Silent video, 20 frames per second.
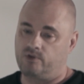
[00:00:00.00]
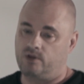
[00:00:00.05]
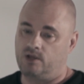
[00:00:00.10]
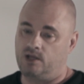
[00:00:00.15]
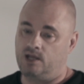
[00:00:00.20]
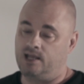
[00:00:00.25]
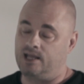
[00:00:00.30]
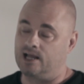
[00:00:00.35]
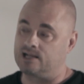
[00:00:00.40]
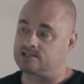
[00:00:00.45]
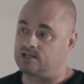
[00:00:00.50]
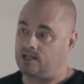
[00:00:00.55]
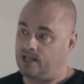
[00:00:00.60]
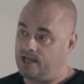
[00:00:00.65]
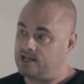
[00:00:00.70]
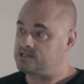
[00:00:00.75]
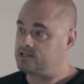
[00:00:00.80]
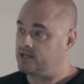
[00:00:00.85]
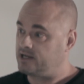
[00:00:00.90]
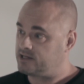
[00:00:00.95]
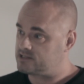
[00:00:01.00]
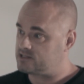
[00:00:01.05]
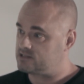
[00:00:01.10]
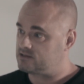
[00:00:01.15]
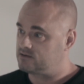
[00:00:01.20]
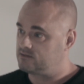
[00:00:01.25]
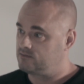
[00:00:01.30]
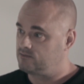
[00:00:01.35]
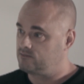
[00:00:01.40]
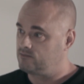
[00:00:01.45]
he gets Lasix
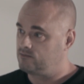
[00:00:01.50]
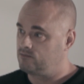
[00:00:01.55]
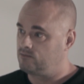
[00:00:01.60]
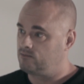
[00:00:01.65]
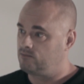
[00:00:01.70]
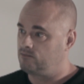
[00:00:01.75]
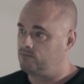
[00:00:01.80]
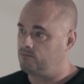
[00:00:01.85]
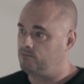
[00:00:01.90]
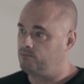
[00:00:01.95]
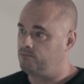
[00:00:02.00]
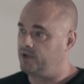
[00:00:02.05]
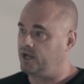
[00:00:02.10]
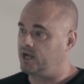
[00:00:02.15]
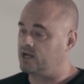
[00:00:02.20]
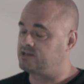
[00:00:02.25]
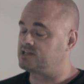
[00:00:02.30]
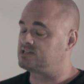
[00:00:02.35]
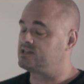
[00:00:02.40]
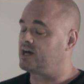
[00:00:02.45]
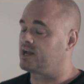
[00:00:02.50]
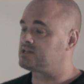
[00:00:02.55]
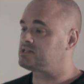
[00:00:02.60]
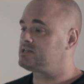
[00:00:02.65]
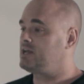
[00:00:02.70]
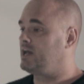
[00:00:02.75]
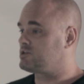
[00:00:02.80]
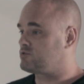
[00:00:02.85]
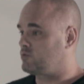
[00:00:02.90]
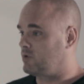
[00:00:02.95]
because it's not a
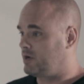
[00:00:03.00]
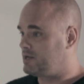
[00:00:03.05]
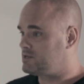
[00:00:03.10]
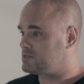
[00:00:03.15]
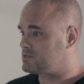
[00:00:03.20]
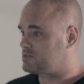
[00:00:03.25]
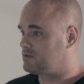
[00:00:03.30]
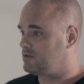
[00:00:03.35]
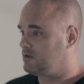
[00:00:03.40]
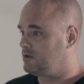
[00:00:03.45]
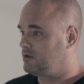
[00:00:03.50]
stakes race.